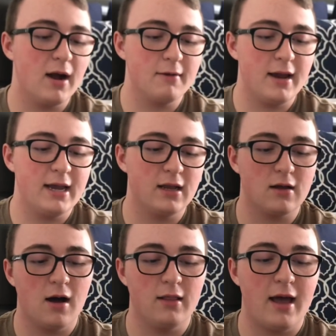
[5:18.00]
bright red,
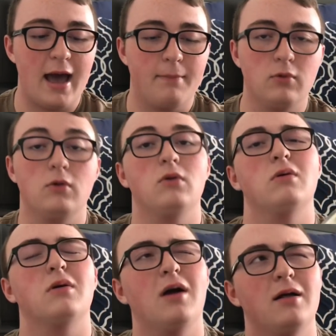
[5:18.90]
gala
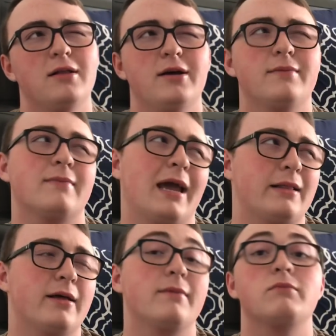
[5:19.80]
apple, gala,
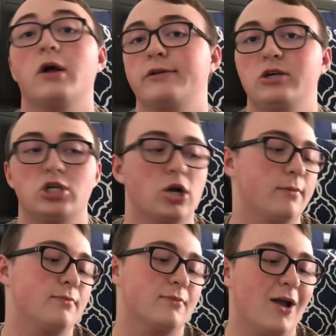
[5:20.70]
not too
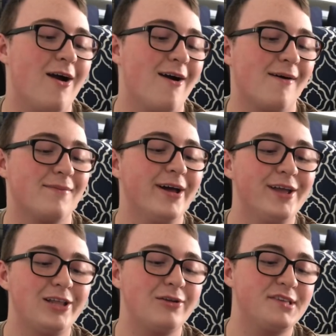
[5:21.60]
sure.
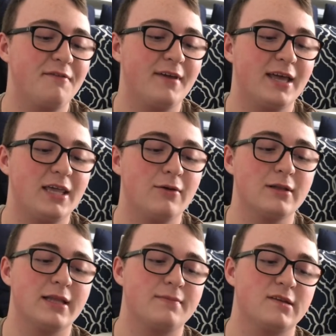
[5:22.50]
Juicy fig,
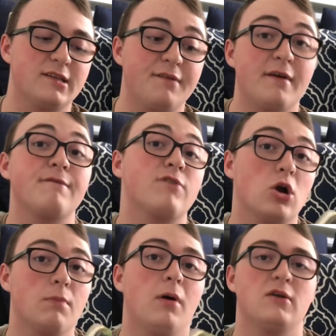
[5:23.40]
eucalyptus leaf, and
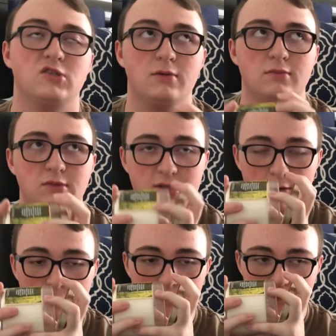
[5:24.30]
fir balsam.
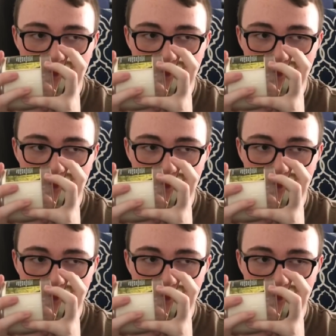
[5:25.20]
So,